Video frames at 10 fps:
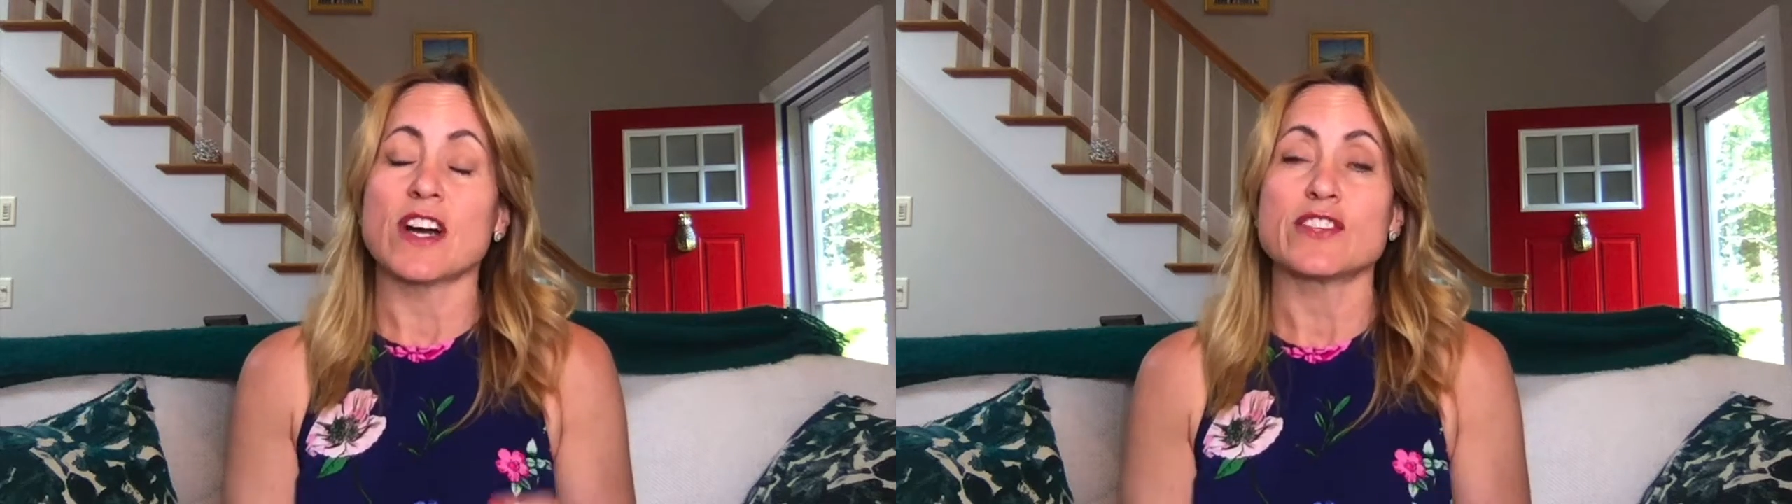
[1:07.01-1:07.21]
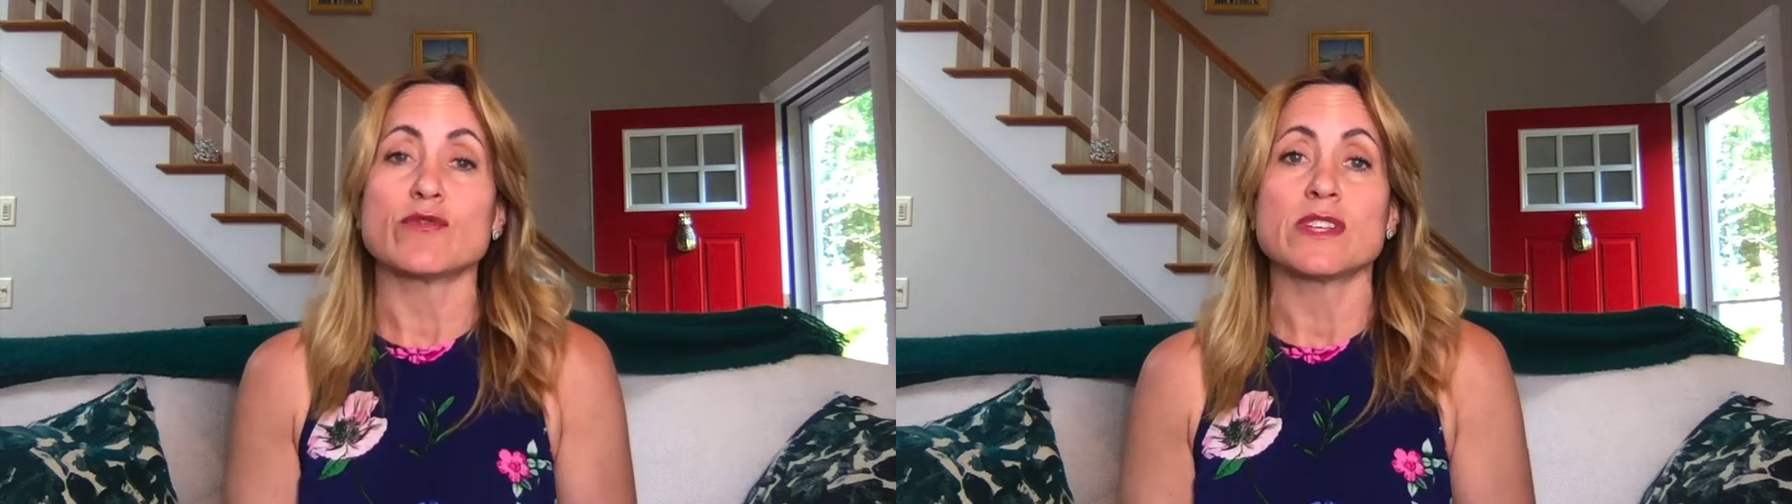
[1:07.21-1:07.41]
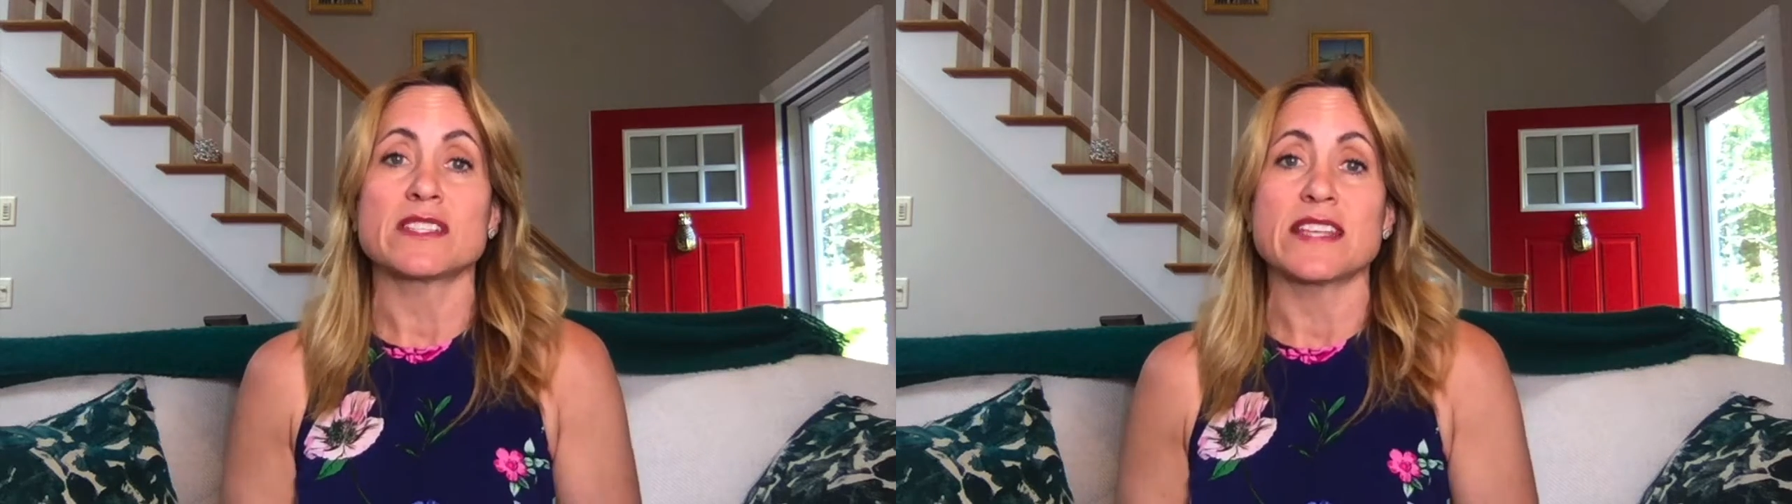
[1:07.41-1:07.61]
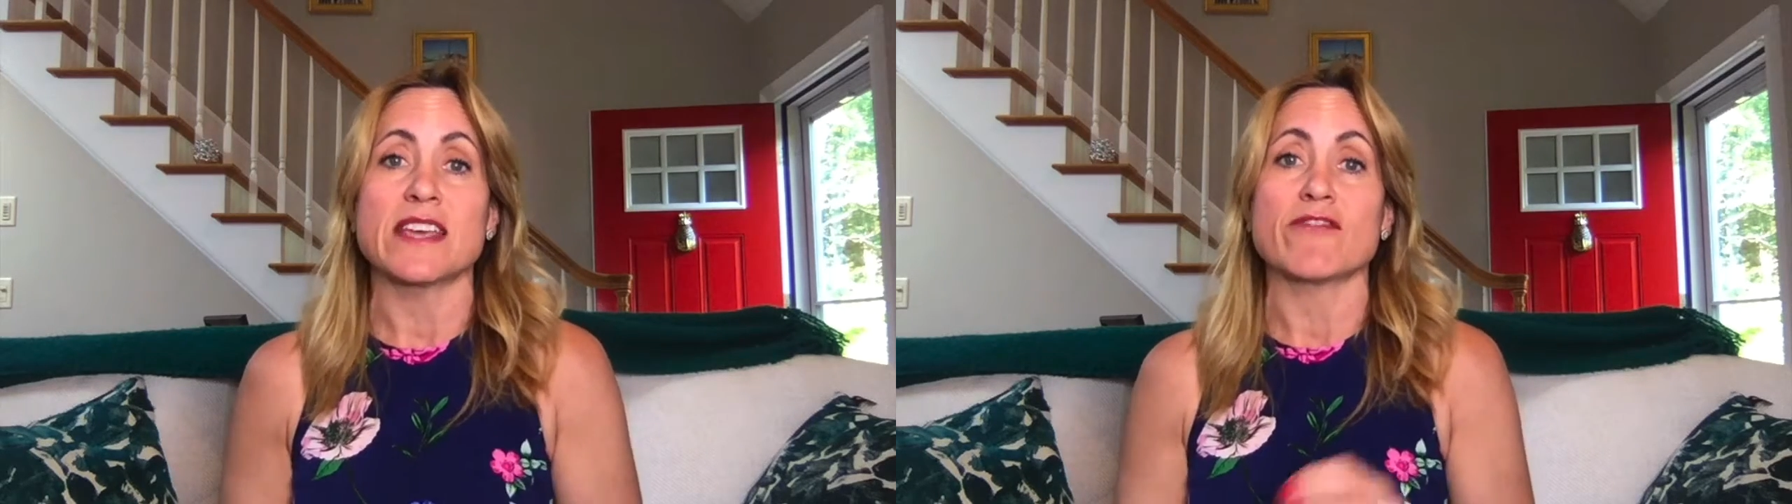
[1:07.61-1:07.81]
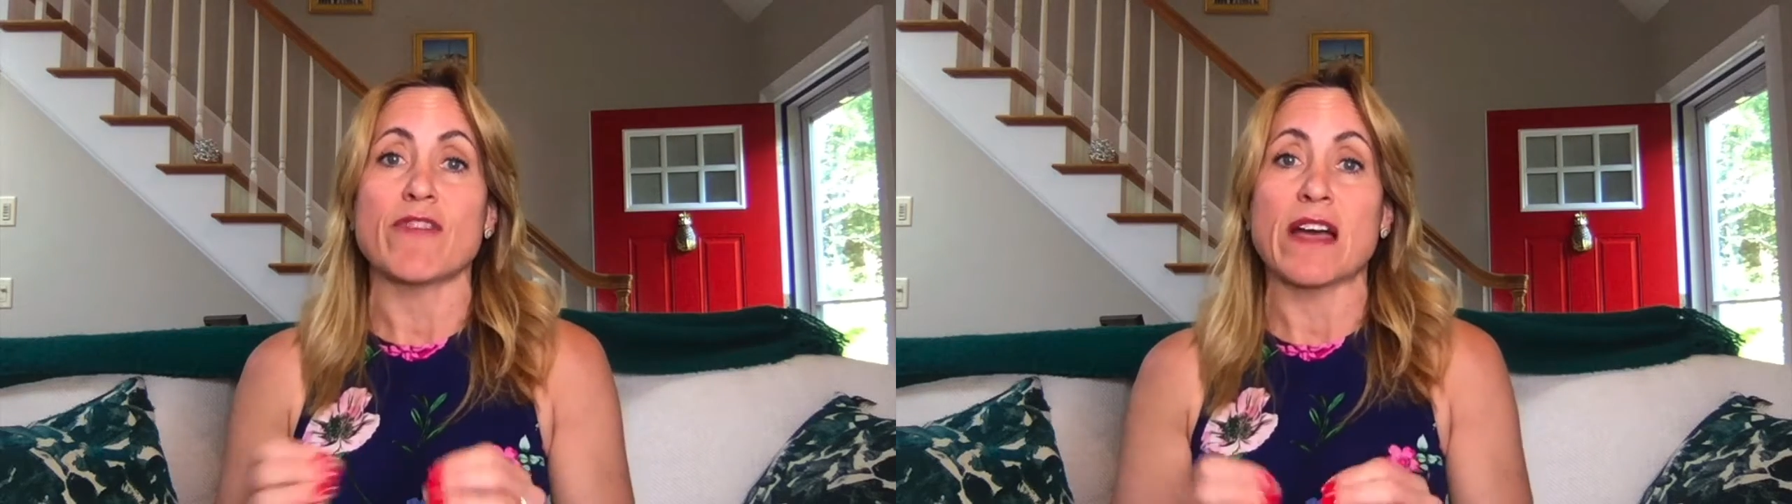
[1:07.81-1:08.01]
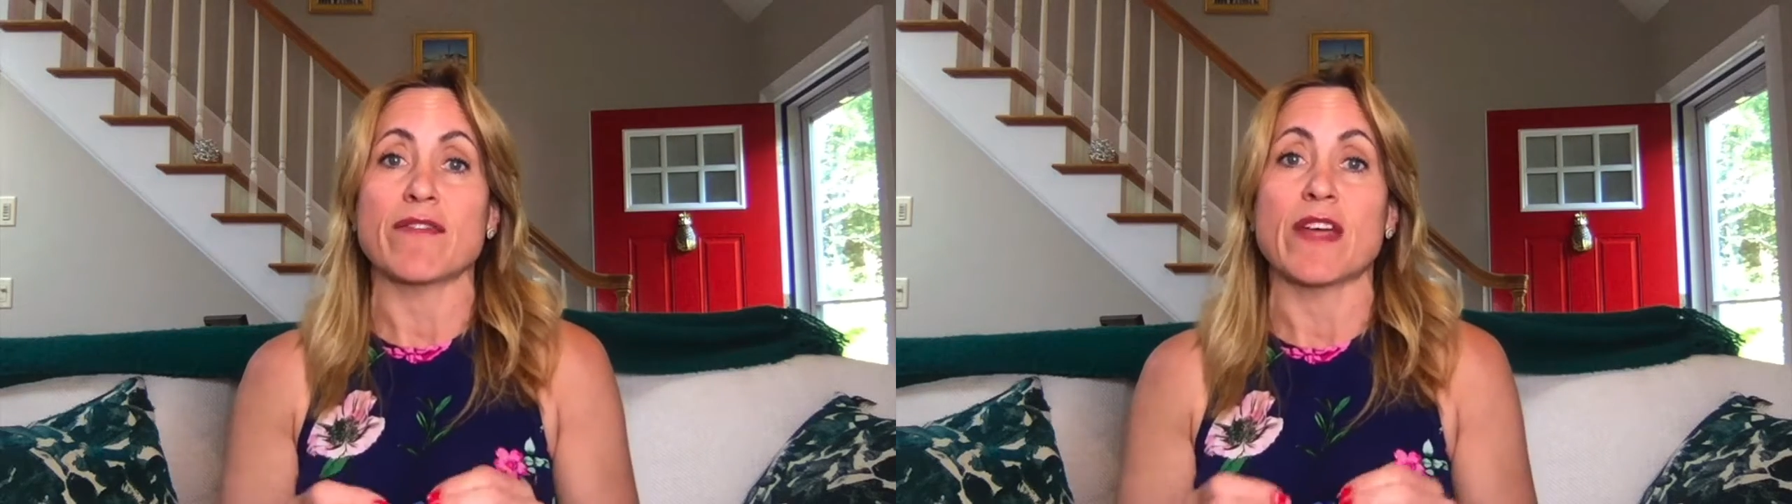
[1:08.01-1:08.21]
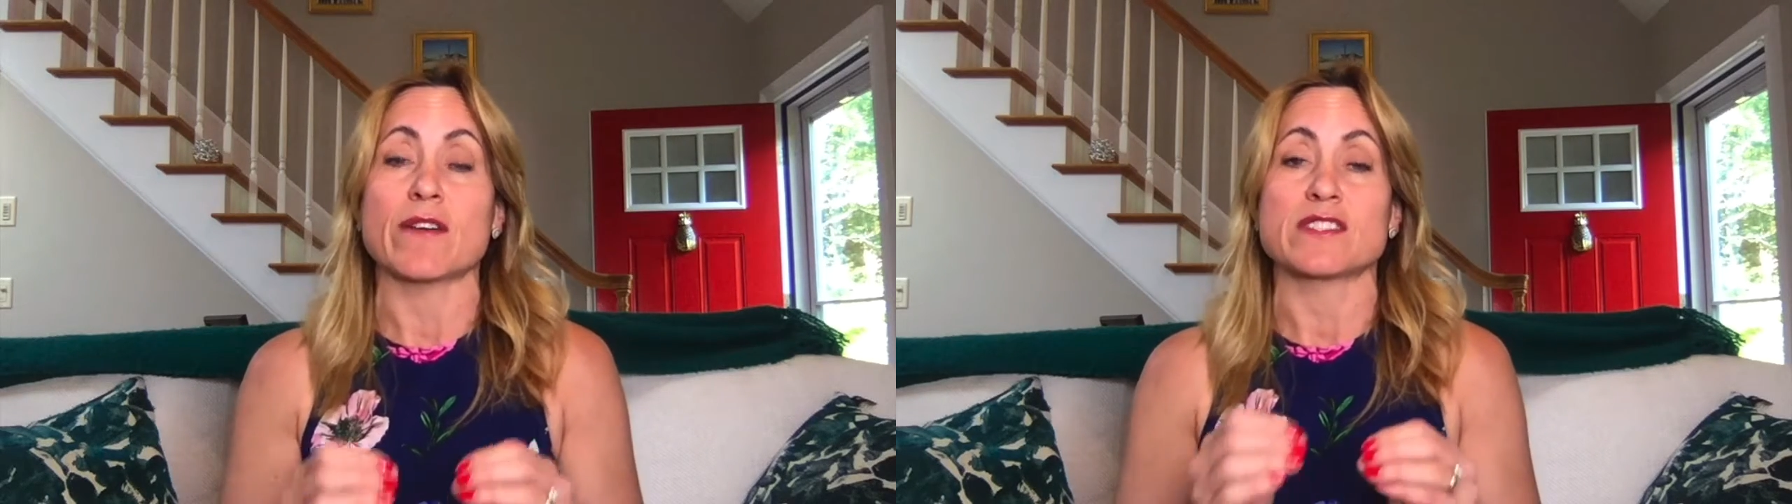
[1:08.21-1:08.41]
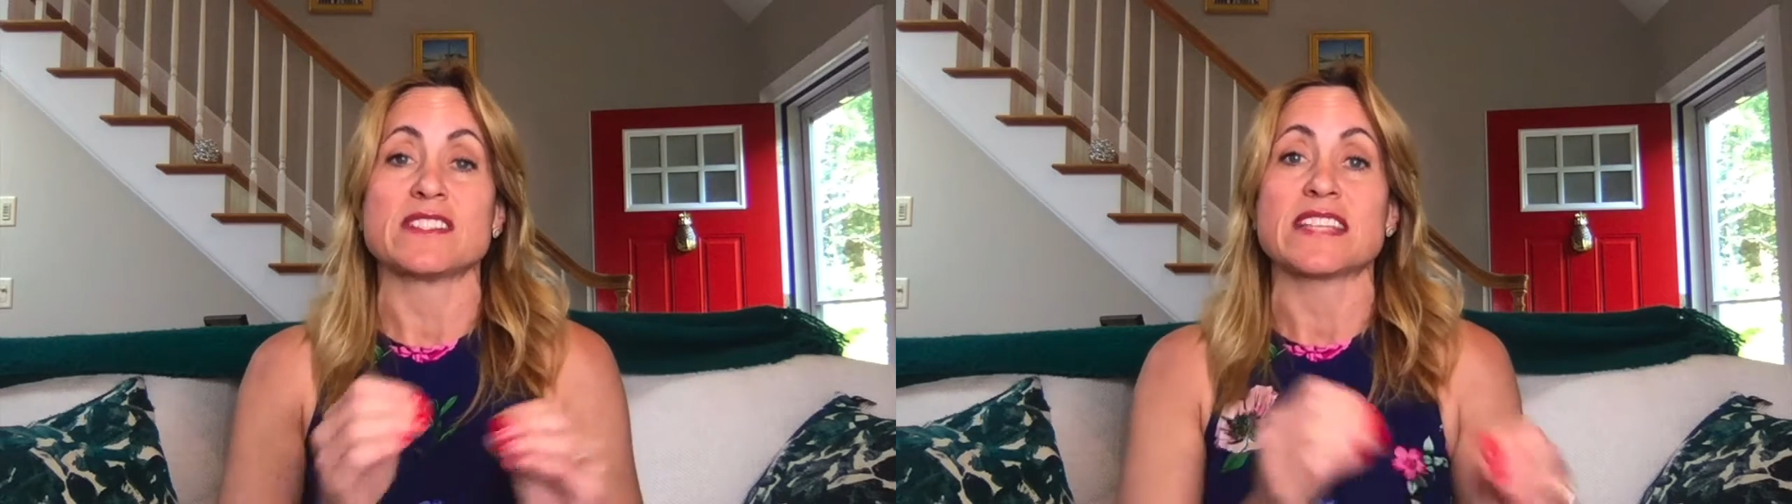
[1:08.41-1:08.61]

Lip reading: you could save $5,000,